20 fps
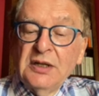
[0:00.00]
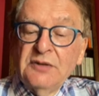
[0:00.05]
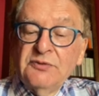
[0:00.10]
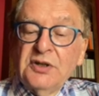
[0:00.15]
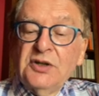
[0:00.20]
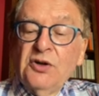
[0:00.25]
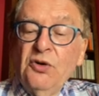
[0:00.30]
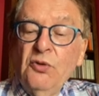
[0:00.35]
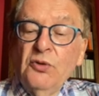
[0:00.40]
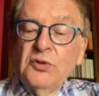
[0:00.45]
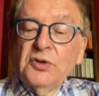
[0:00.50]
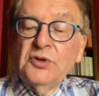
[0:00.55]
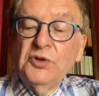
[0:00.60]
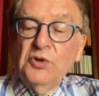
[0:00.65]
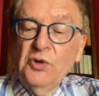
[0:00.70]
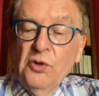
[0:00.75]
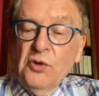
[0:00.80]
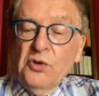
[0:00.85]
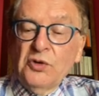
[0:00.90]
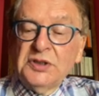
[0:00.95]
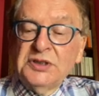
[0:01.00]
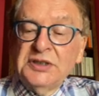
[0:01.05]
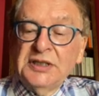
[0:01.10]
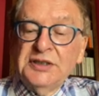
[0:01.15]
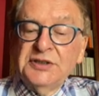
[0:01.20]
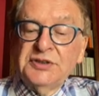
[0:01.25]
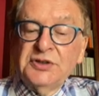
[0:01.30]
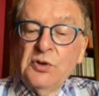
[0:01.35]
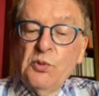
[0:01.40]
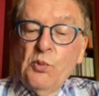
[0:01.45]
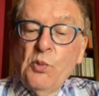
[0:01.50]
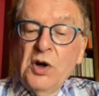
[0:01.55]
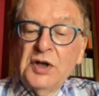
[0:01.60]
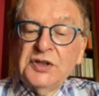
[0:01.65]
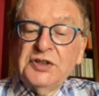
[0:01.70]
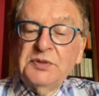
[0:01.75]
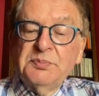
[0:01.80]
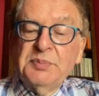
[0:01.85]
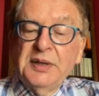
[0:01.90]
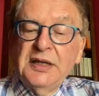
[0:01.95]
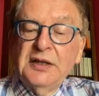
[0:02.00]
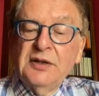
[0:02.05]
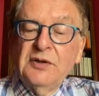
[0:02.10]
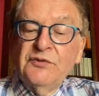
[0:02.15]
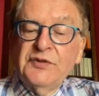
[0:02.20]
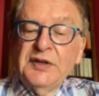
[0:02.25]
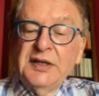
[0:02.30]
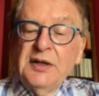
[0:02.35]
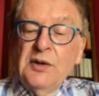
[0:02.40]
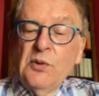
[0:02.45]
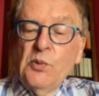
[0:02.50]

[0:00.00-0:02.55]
The court looked into what had been the